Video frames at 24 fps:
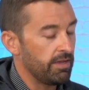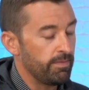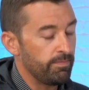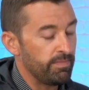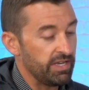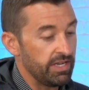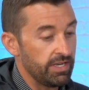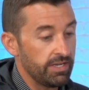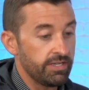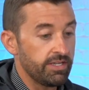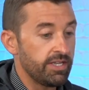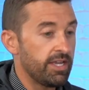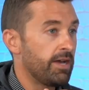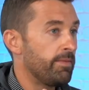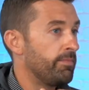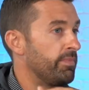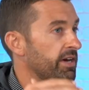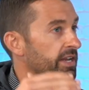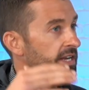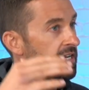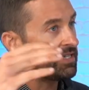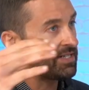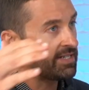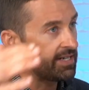being, yeah,
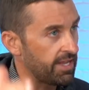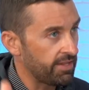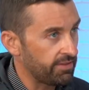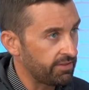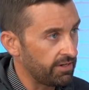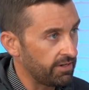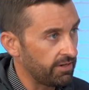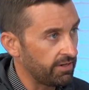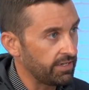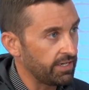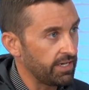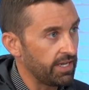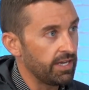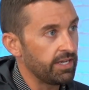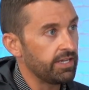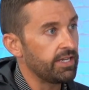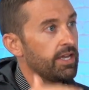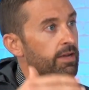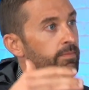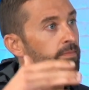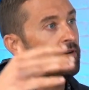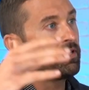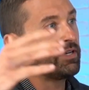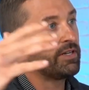but it's not there yet.
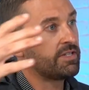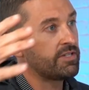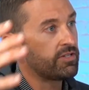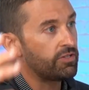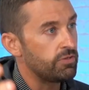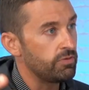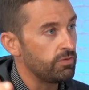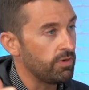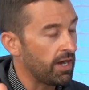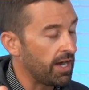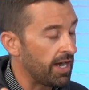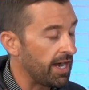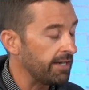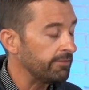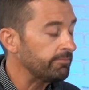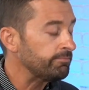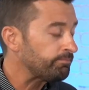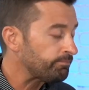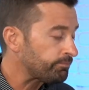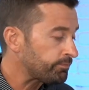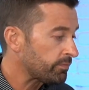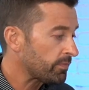Yeah, but it's too high.